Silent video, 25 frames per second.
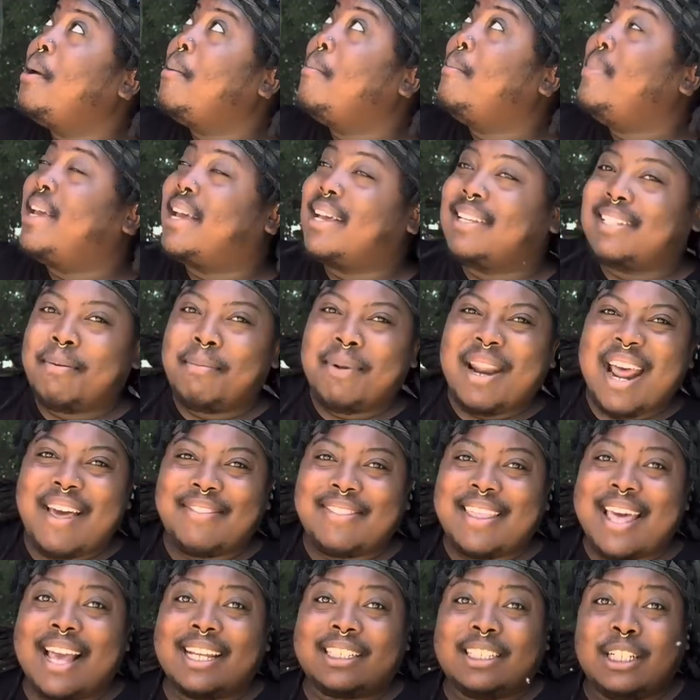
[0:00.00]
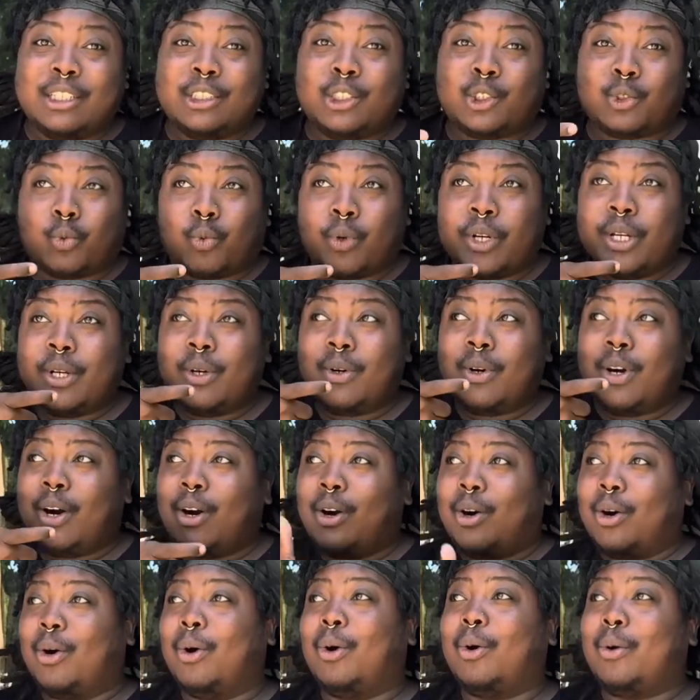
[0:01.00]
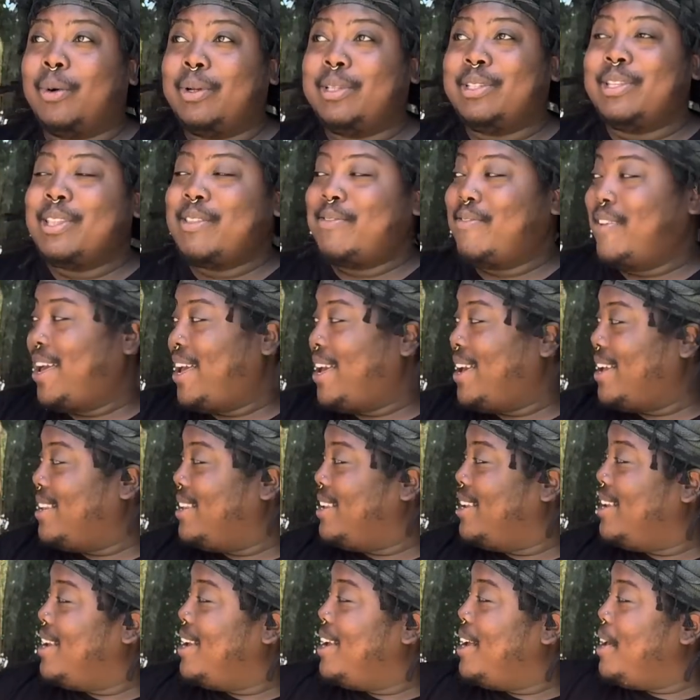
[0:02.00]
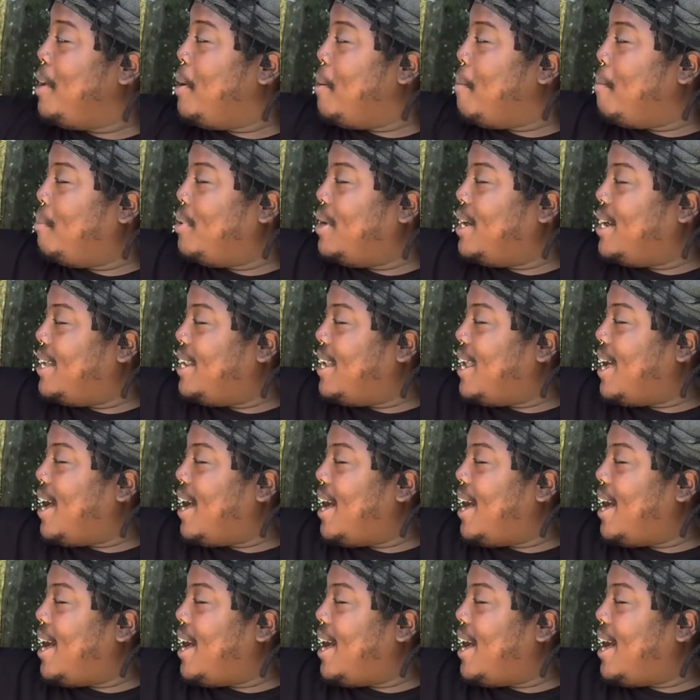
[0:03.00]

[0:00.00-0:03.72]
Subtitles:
because I'm gonna have to actually drill a hole into the van, but